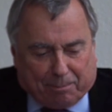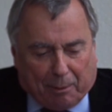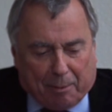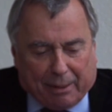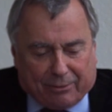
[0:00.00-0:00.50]

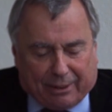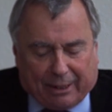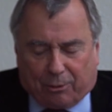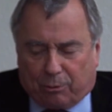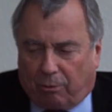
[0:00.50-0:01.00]

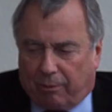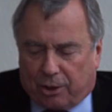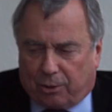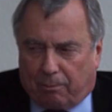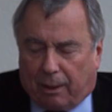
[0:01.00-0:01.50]
problematic and
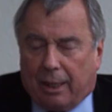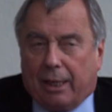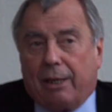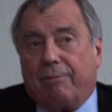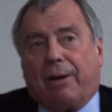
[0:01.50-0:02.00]
controversial. But
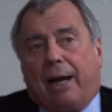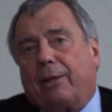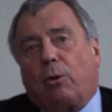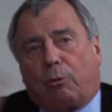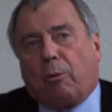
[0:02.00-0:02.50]
if I
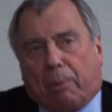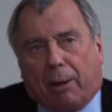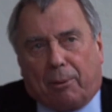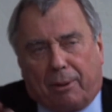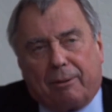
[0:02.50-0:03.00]
had all the
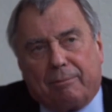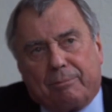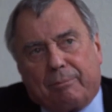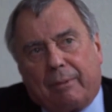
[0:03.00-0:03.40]
power,